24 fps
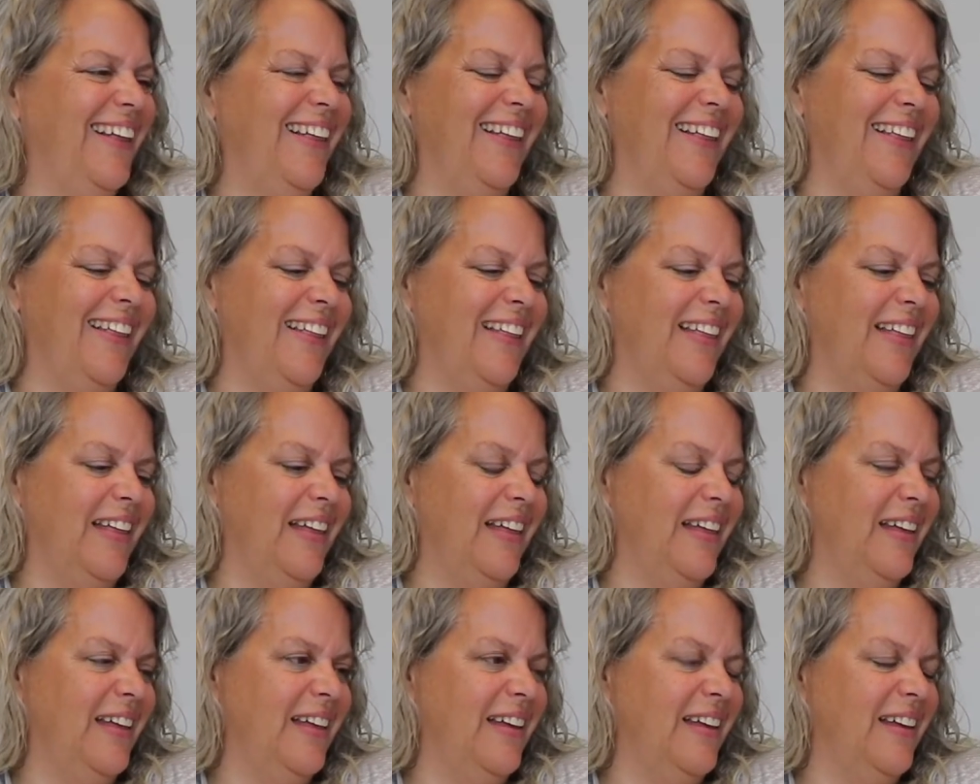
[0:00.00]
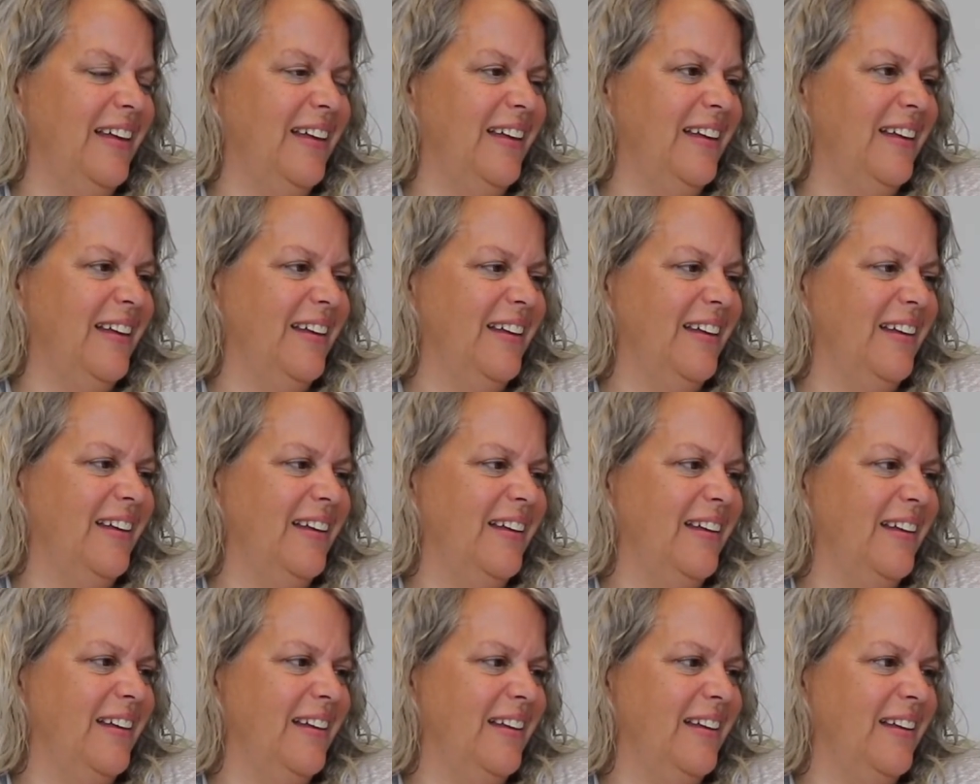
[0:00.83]

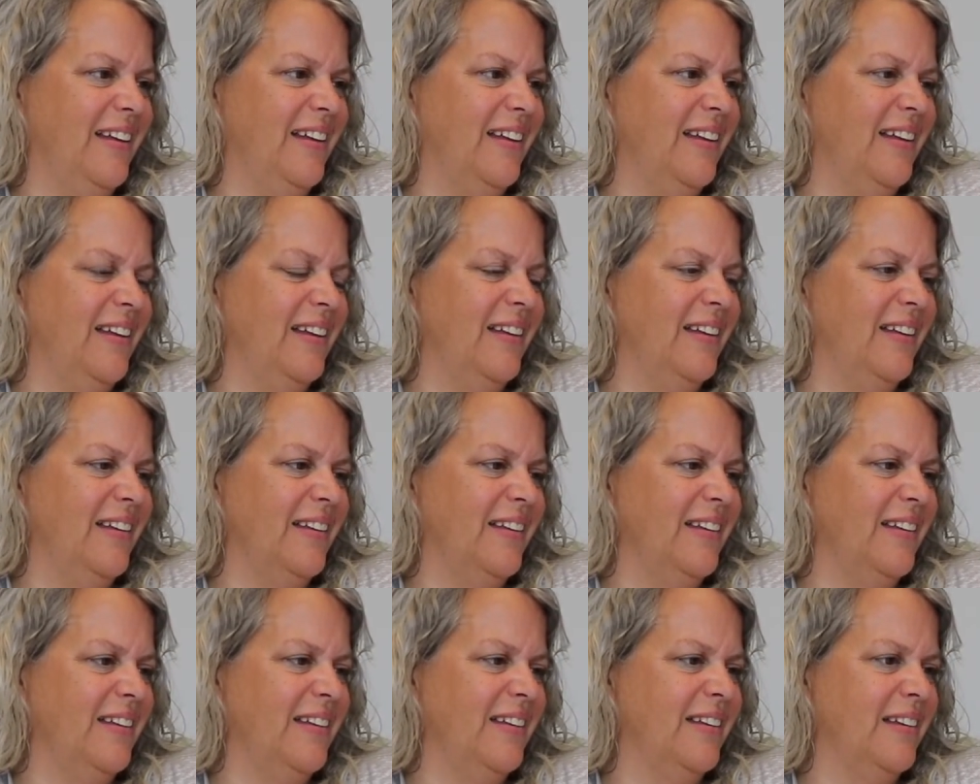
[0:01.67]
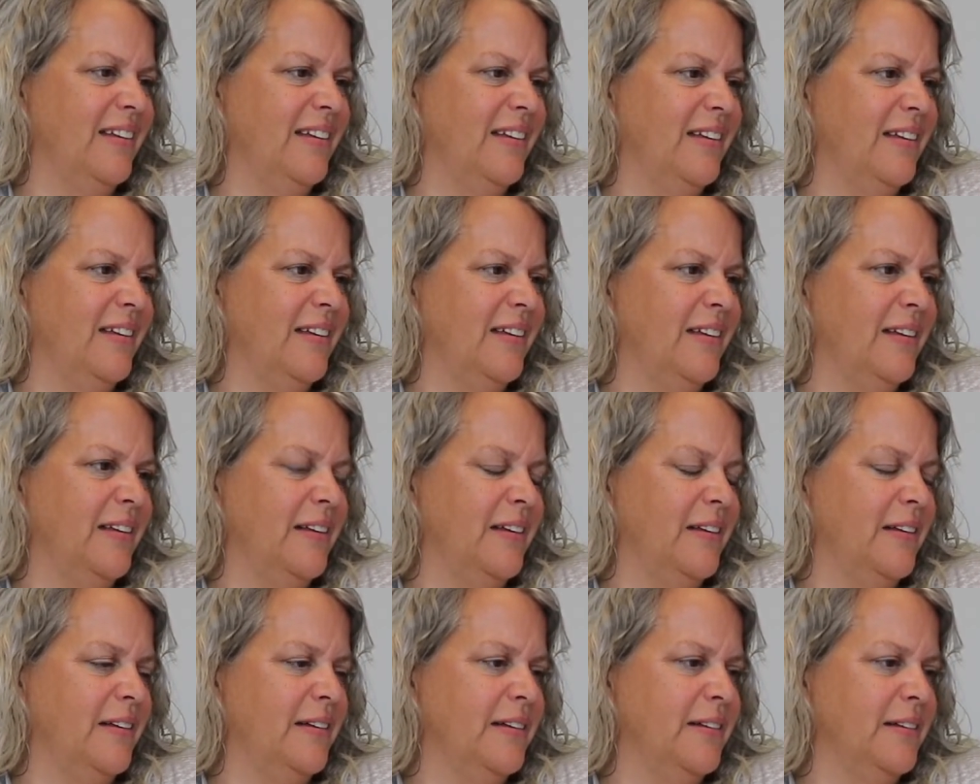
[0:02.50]

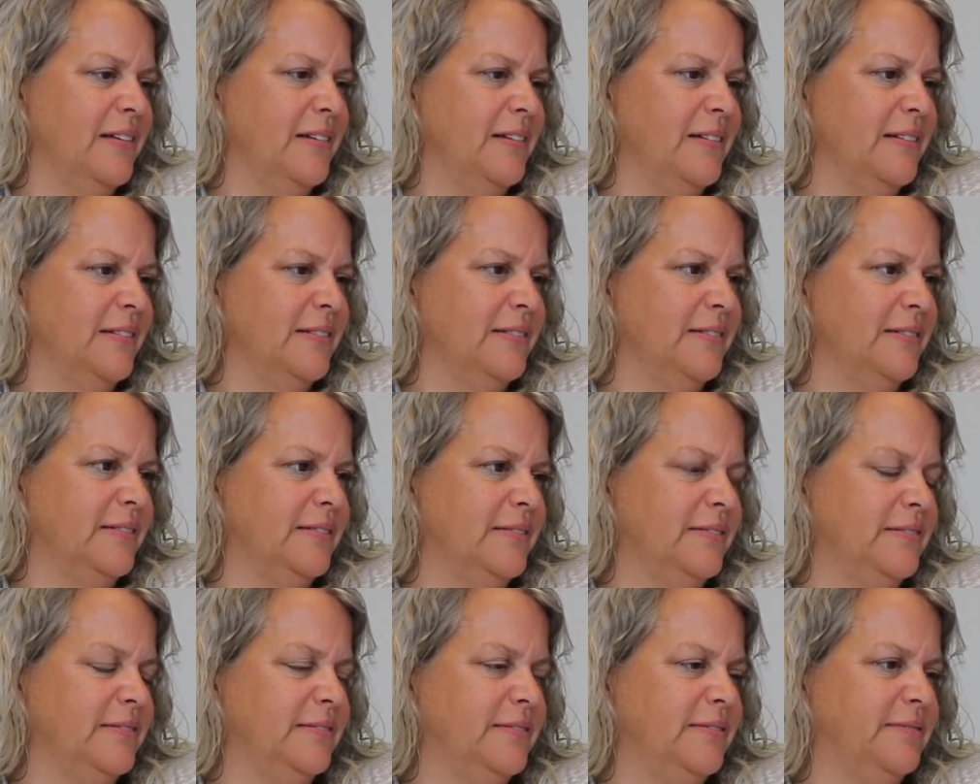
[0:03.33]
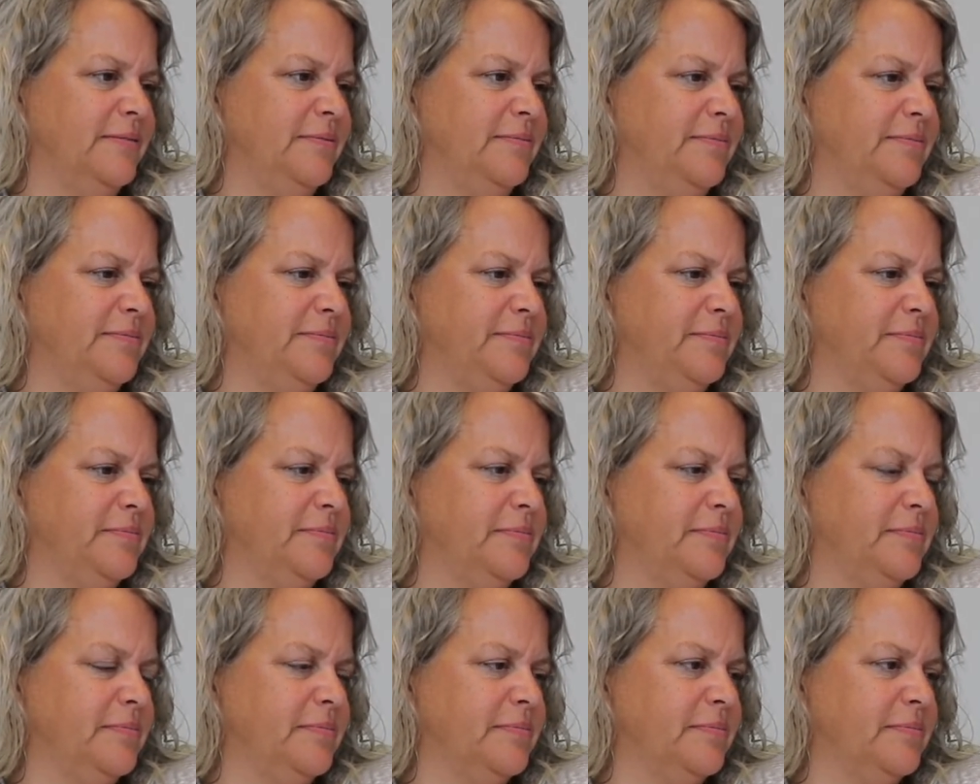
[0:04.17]
(not speaking)